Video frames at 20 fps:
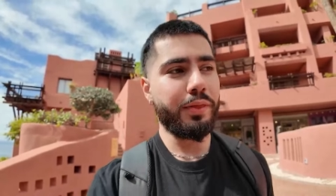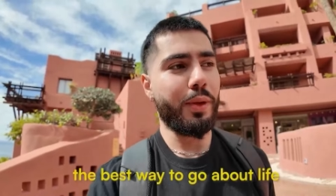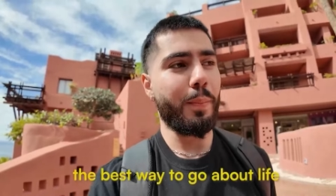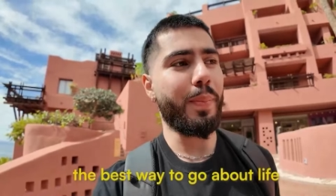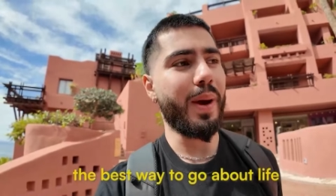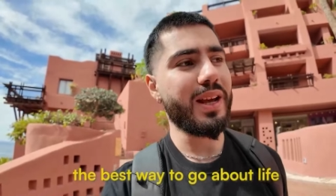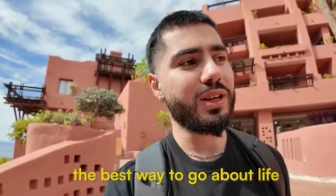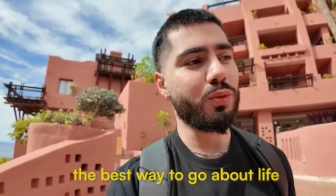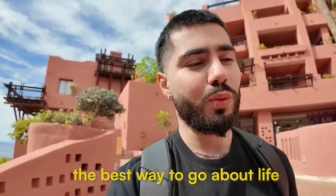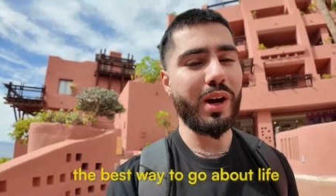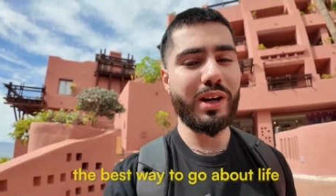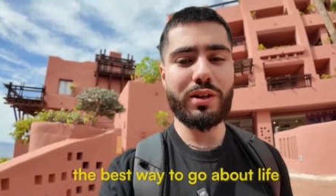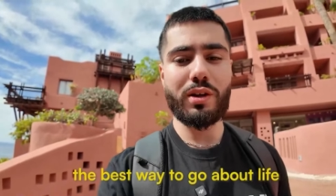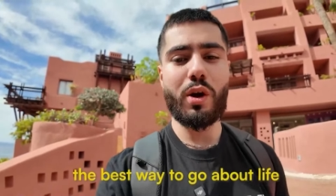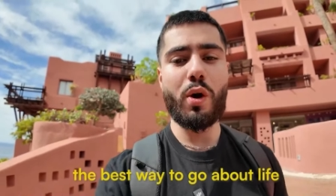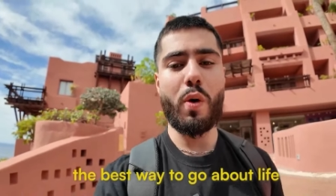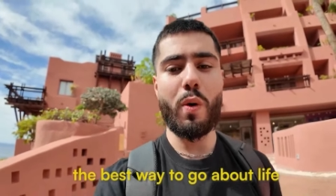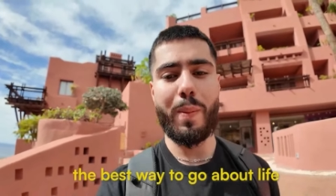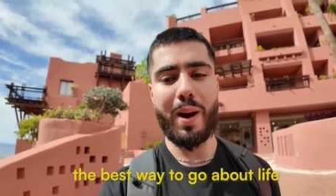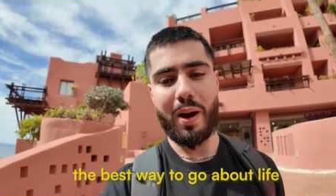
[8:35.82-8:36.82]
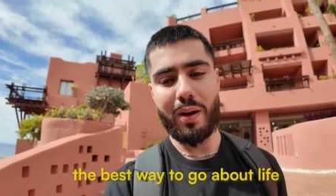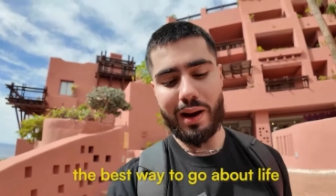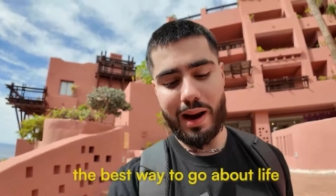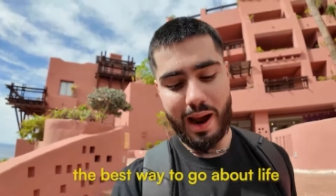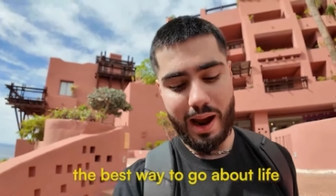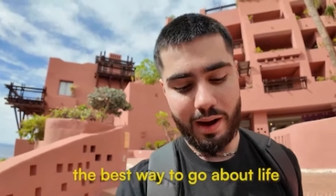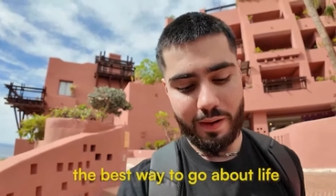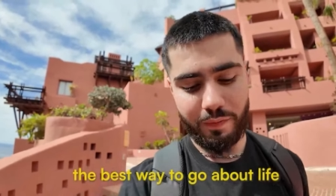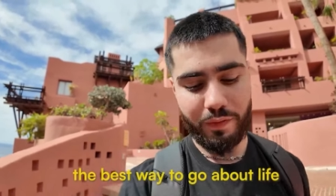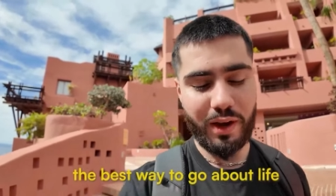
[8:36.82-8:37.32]
the best way to go about
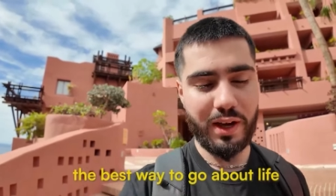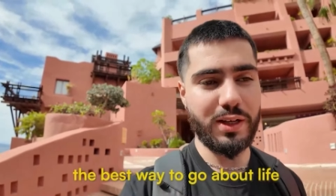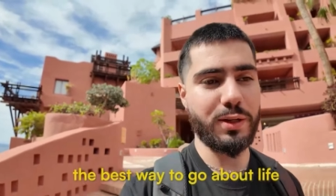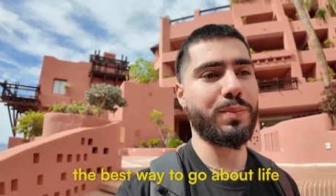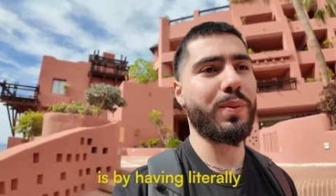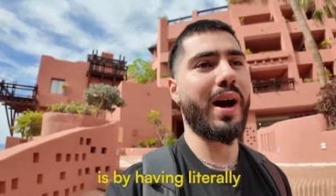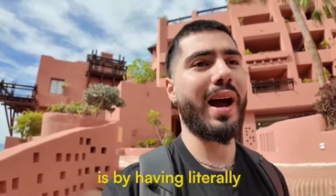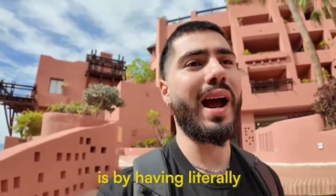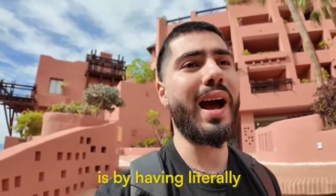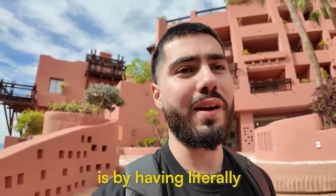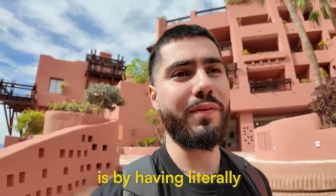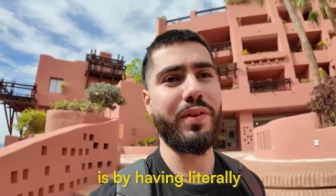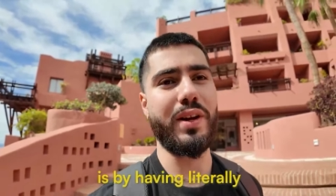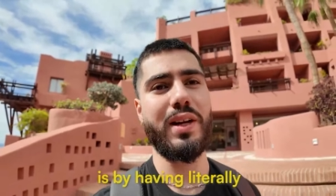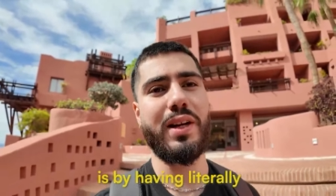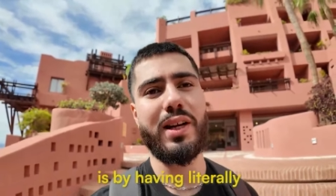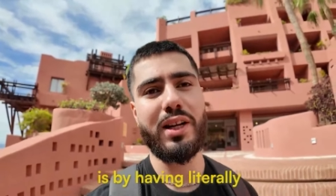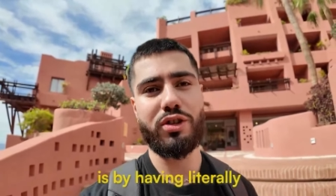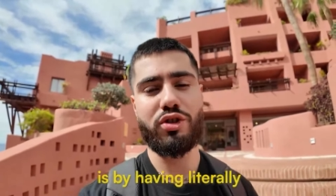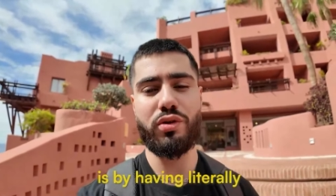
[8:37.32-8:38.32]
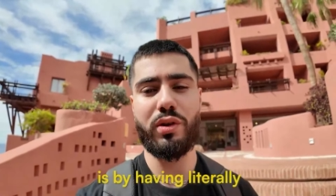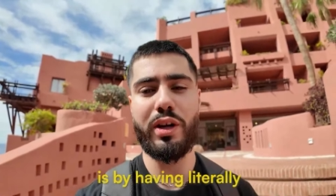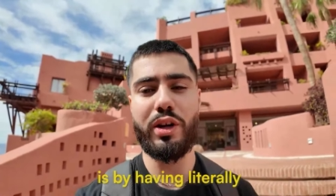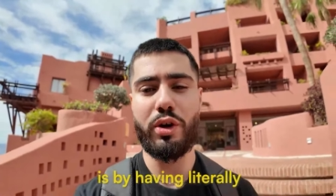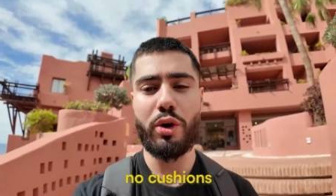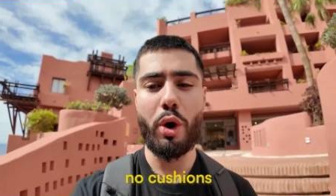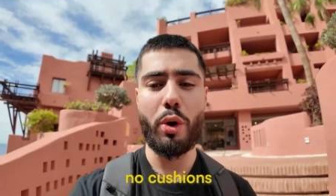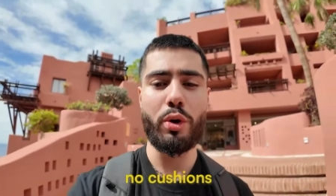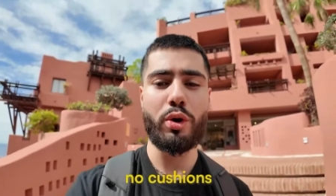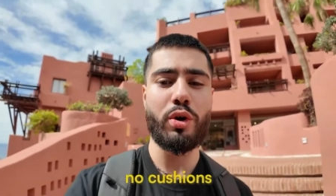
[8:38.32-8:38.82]
life is by having
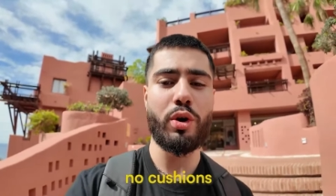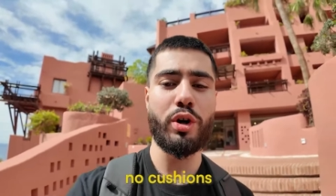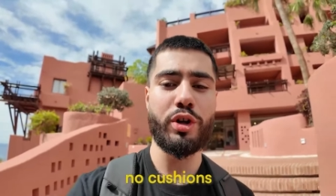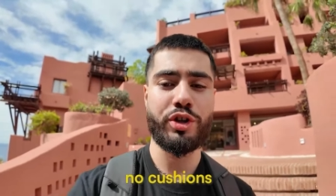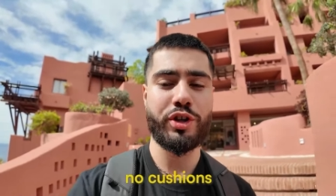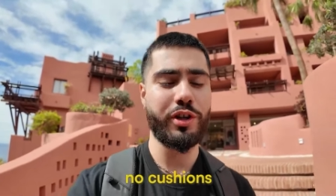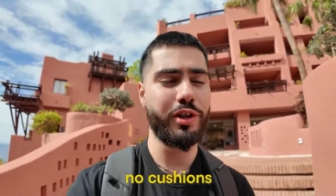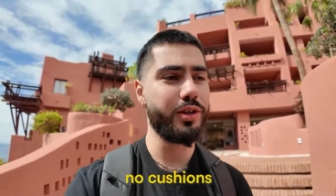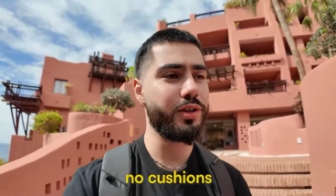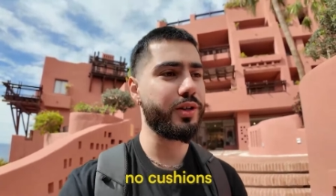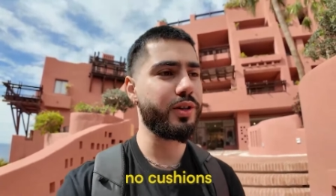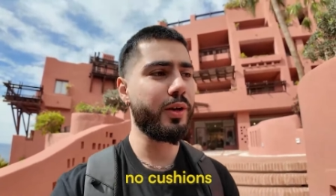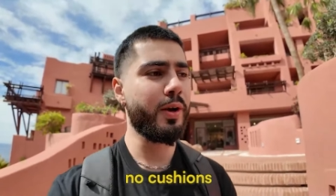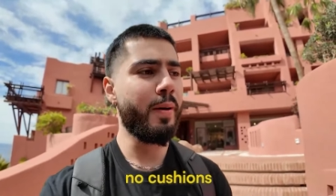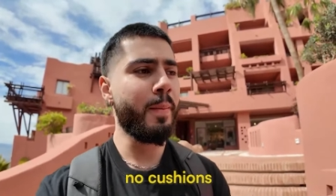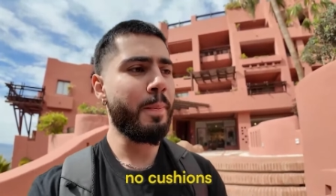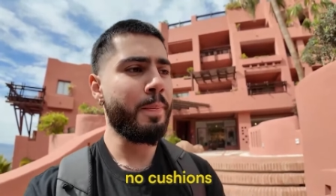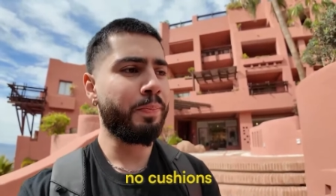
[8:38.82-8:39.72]
literally no cushions,